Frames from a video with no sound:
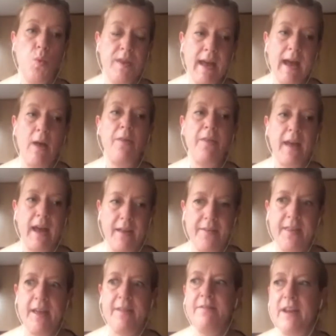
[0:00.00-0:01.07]
without
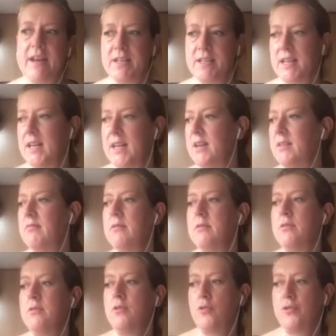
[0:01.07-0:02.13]
that, they're facing
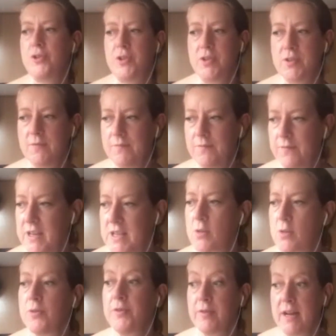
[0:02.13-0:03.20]
not just
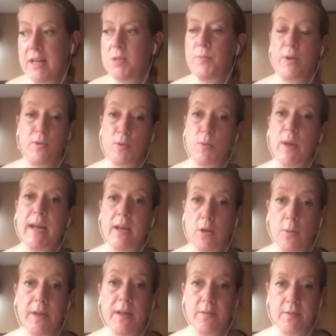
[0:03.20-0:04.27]
physical threats, but also
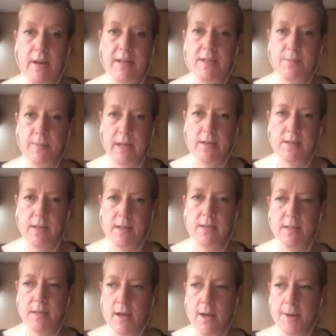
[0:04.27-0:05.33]
economic threats, because
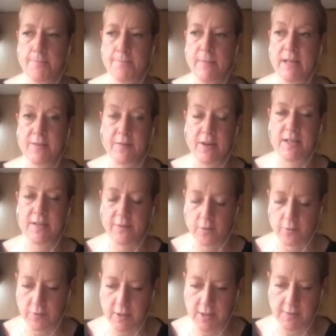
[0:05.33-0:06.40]
it's very
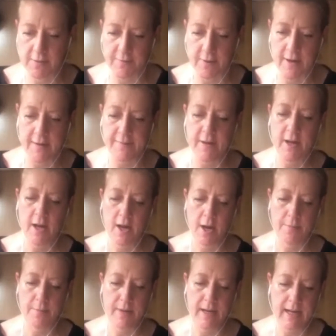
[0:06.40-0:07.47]
difficult to survive
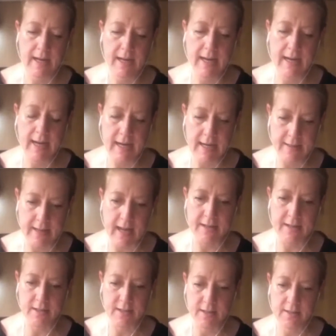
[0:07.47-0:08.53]
in
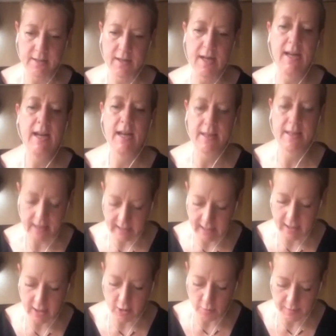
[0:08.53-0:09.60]
that
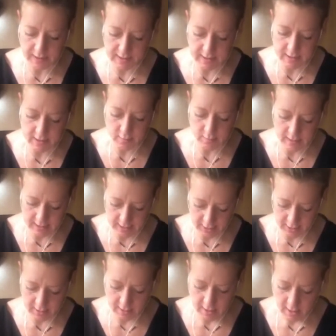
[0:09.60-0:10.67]
economic
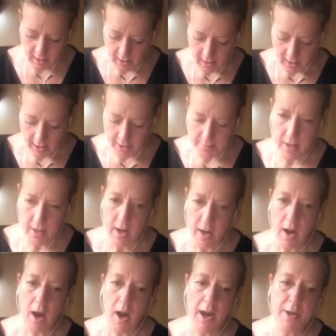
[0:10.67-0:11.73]
situation.
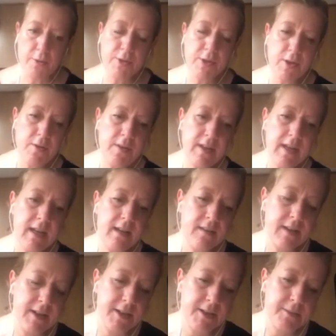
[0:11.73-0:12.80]
I also think
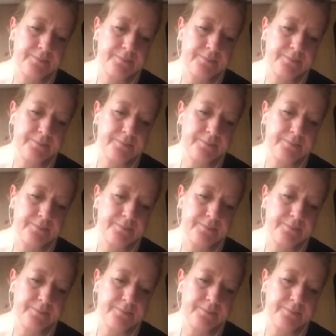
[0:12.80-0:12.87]
that